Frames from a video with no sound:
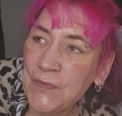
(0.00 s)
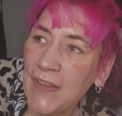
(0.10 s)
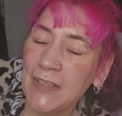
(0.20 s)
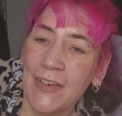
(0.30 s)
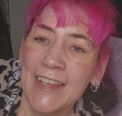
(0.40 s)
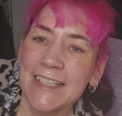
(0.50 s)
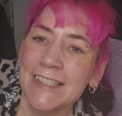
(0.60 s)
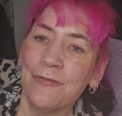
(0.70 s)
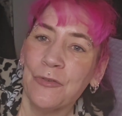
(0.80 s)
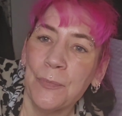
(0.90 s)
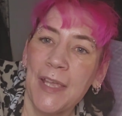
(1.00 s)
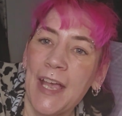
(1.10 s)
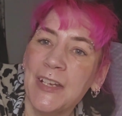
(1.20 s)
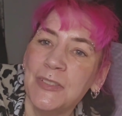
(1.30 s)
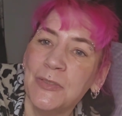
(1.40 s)
Anyway, that's it from me.
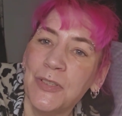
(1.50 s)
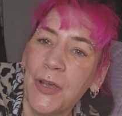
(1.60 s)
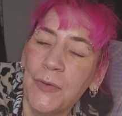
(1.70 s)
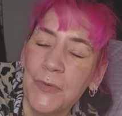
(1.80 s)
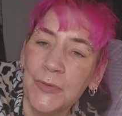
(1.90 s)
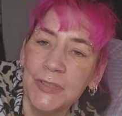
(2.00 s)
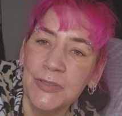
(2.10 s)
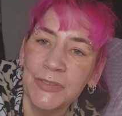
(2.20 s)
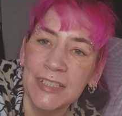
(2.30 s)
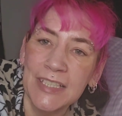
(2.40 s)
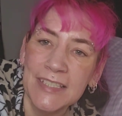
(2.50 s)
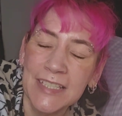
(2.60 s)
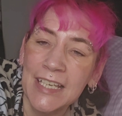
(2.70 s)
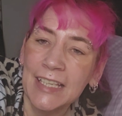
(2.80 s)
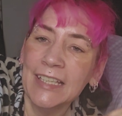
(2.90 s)
I do so hope you enjoyed this.